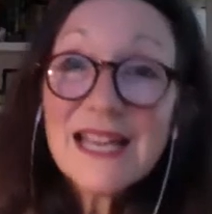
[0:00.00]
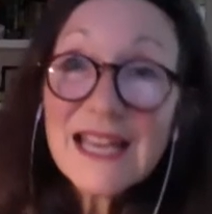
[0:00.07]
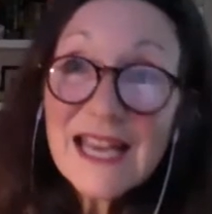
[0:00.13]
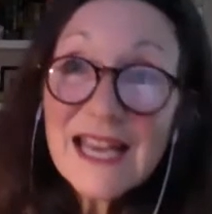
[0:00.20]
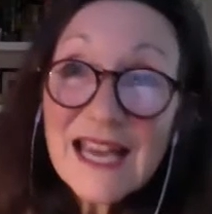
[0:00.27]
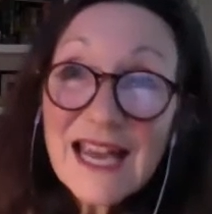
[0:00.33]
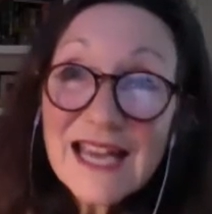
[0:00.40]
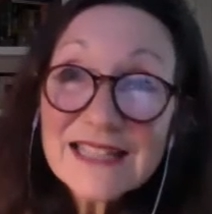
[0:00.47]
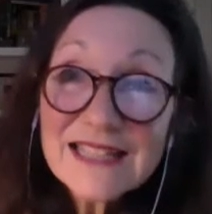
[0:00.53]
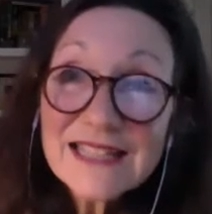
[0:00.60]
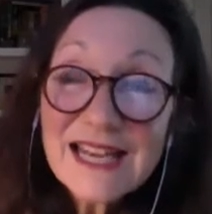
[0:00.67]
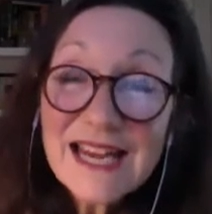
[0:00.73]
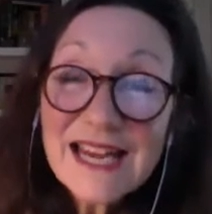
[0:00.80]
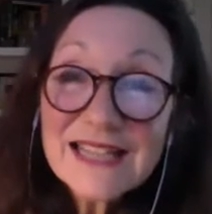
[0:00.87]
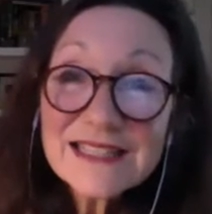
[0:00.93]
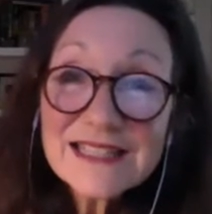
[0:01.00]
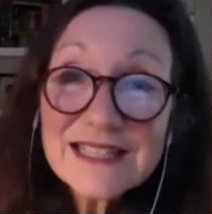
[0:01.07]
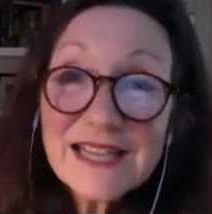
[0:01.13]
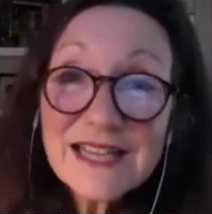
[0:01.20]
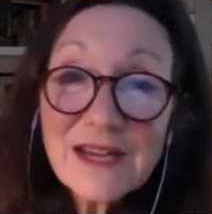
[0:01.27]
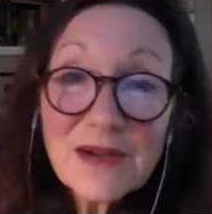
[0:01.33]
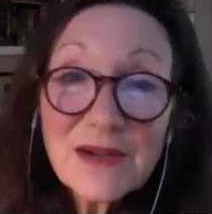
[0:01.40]
And
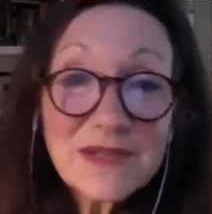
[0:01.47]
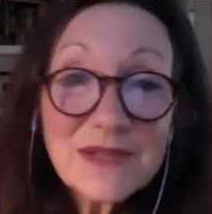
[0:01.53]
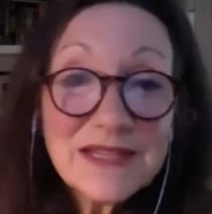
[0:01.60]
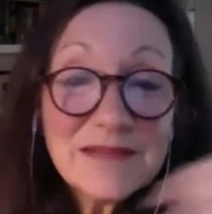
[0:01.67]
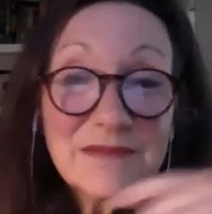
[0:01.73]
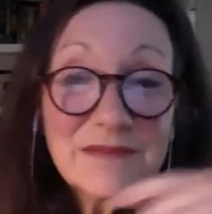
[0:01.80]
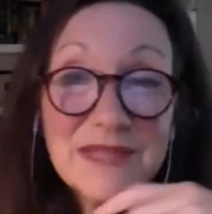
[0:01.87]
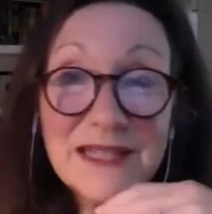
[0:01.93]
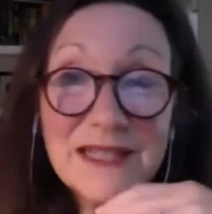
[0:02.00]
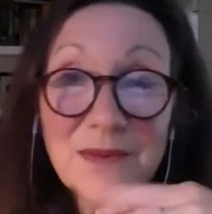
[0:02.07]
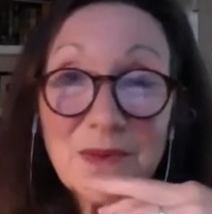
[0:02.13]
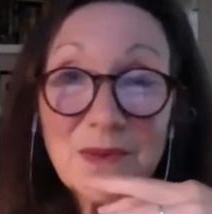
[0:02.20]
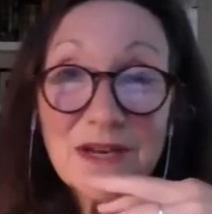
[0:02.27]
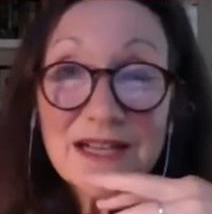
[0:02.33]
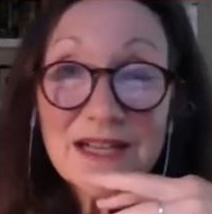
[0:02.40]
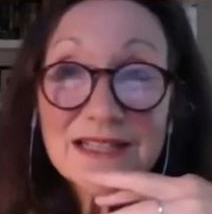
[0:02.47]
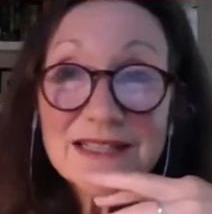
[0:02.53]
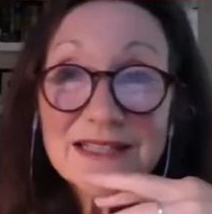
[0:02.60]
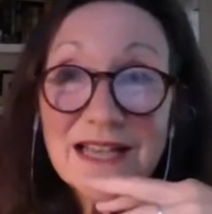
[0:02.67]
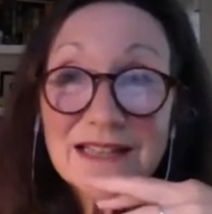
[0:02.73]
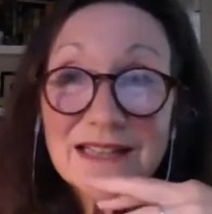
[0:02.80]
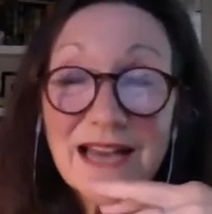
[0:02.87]
so in many ways,
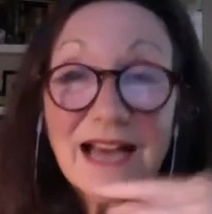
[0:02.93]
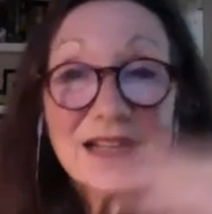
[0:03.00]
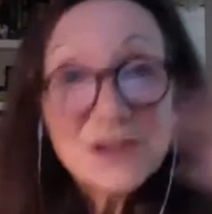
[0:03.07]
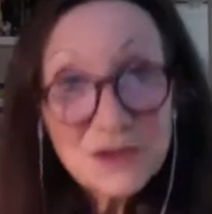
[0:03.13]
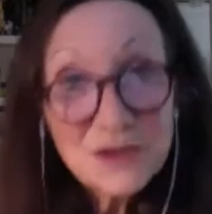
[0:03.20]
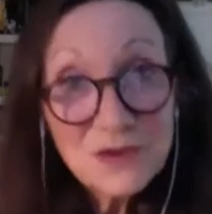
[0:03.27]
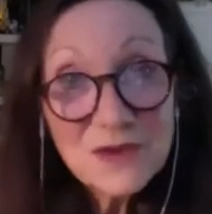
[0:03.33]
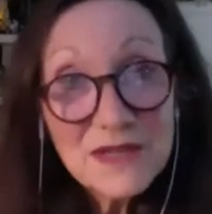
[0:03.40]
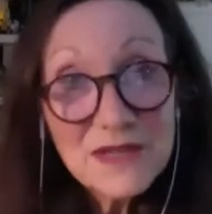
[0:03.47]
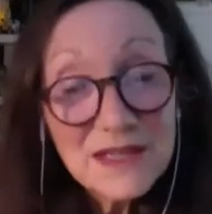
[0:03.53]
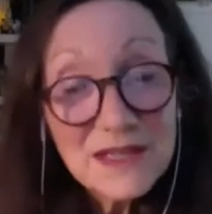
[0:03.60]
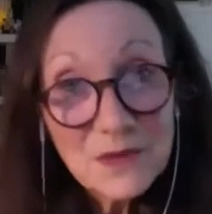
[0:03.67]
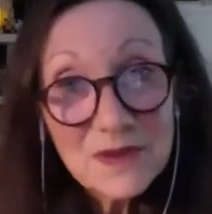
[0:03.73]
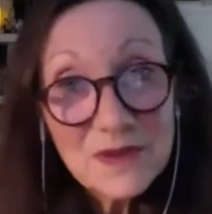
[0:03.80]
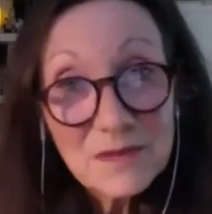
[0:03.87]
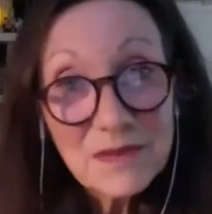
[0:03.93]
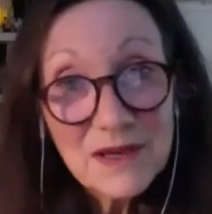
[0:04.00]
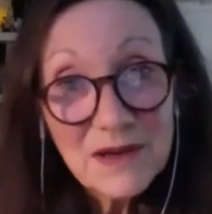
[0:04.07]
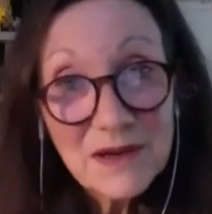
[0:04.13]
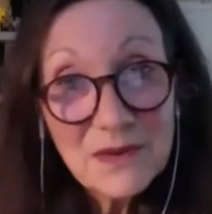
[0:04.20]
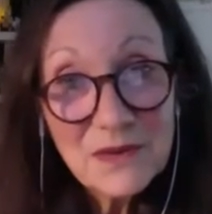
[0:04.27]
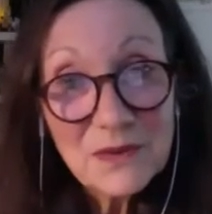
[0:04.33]
I do think we're
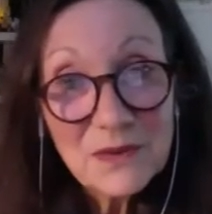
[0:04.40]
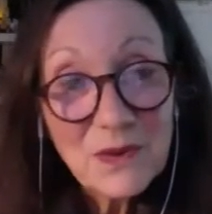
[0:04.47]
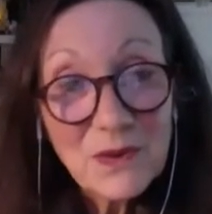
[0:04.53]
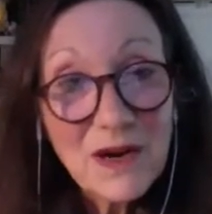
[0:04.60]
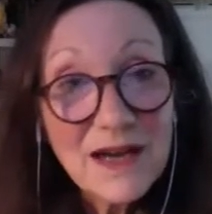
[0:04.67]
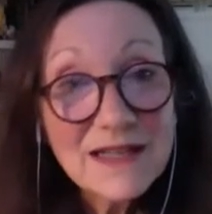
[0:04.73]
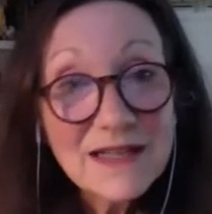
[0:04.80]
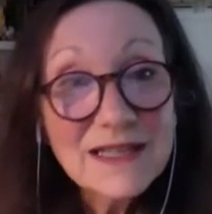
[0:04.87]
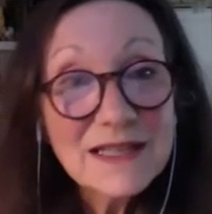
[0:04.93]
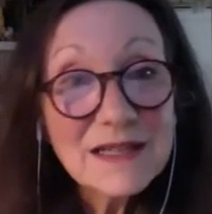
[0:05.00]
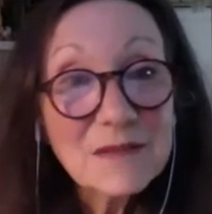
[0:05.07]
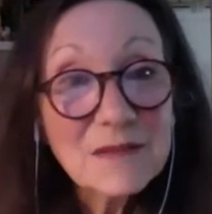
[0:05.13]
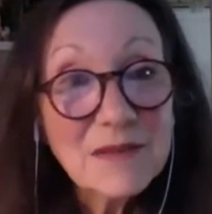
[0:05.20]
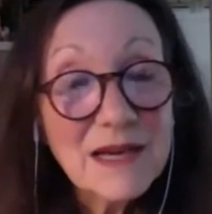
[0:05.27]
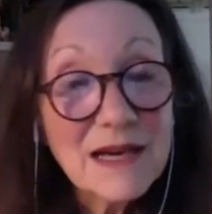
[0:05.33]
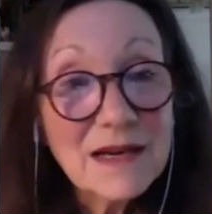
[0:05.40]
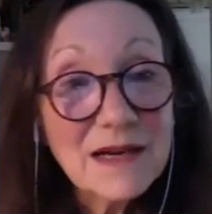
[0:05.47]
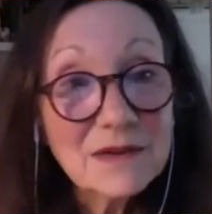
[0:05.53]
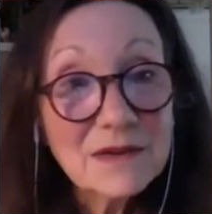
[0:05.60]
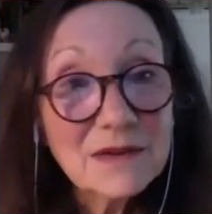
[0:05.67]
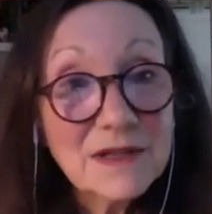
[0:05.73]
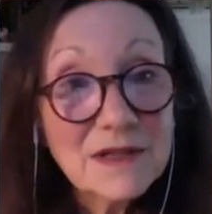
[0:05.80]
both writing
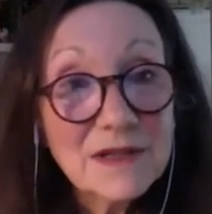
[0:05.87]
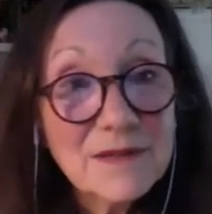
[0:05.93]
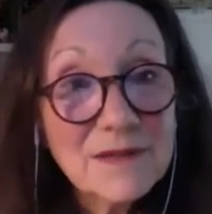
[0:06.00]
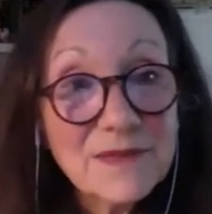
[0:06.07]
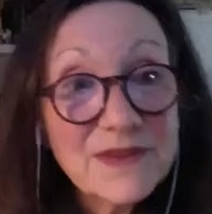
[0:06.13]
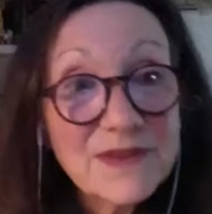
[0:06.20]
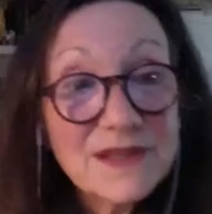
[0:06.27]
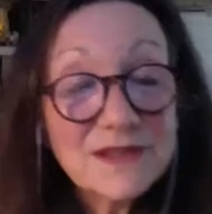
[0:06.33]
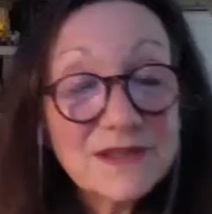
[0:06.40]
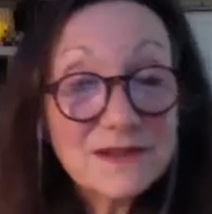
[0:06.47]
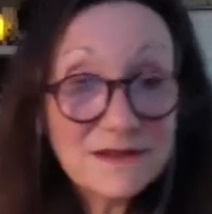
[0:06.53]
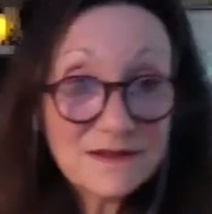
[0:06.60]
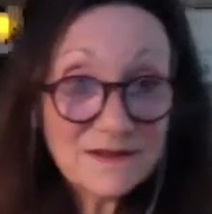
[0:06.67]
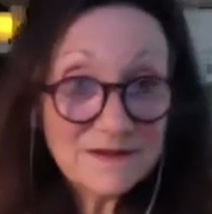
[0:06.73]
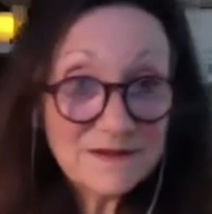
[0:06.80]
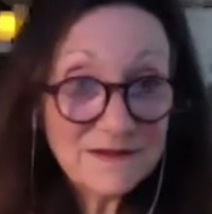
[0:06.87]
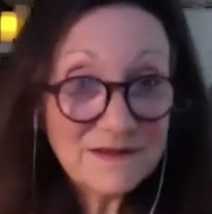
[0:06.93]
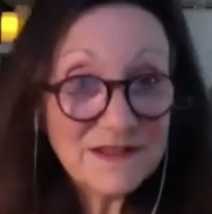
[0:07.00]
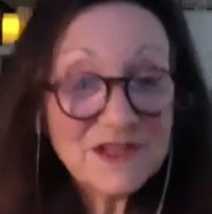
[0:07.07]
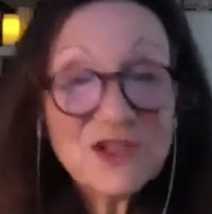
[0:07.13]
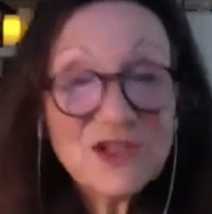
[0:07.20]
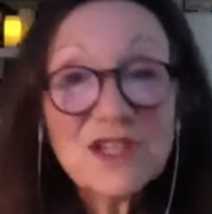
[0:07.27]
about
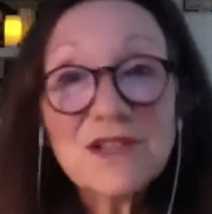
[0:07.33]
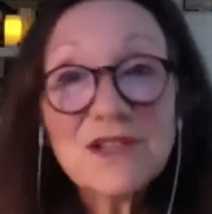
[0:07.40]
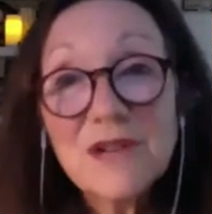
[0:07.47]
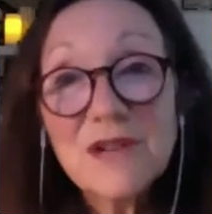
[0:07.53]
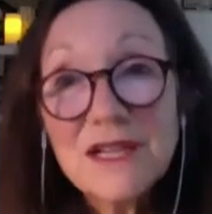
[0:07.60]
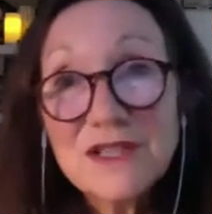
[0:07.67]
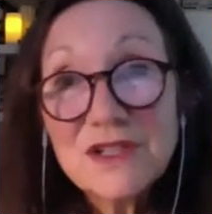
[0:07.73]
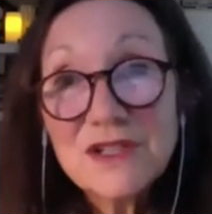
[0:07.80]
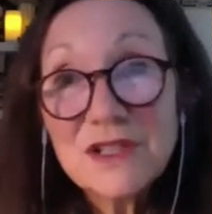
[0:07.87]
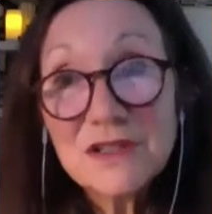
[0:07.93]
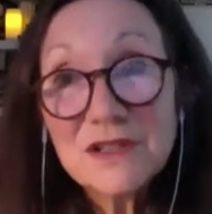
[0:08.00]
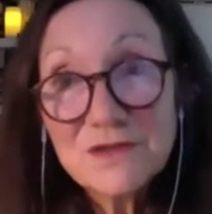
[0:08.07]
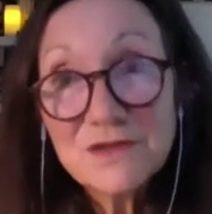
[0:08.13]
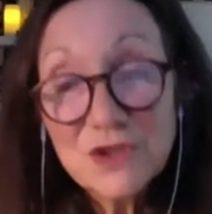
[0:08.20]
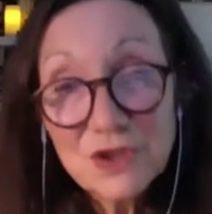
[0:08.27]
the generation of